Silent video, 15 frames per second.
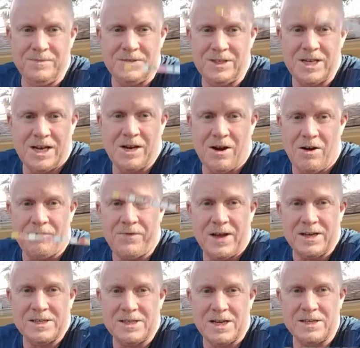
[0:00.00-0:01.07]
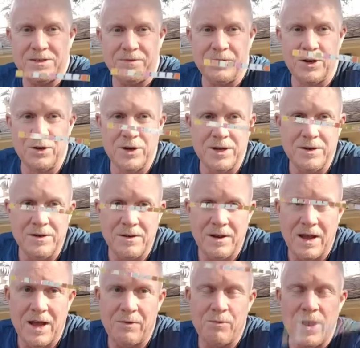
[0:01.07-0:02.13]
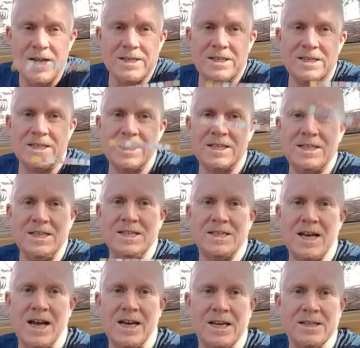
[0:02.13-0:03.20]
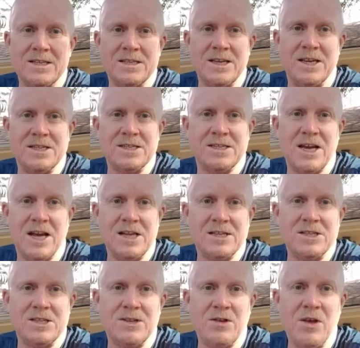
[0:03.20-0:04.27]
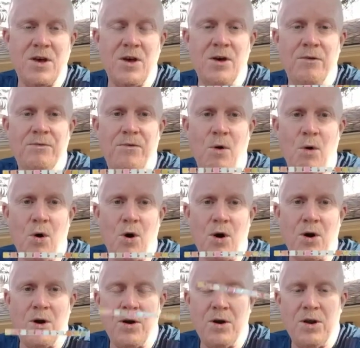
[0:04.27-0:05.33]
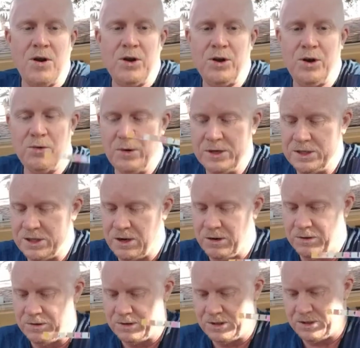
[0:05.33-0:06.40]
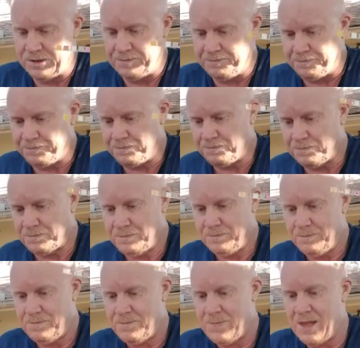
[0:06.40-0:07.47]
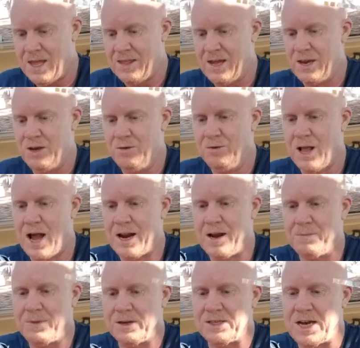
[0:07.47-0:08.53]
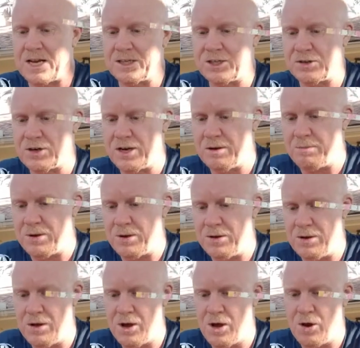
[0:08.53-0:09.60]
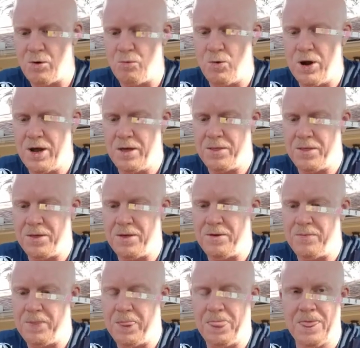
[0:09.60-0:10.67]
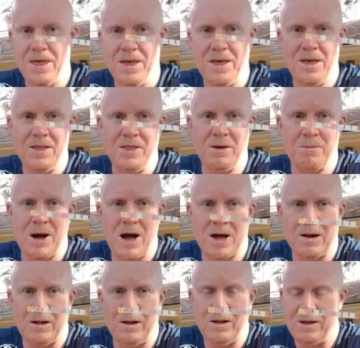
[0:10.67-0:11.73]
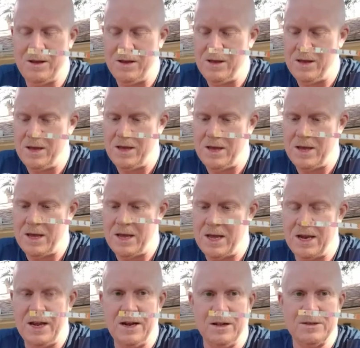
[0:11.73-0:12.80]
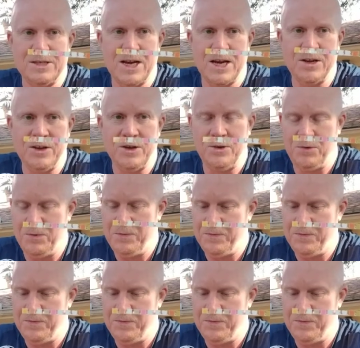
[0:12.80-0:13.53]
shake off excess fluid and wait 60 seconds, it says, for your results. And then you line up the test strip with the bottle and it'll tell you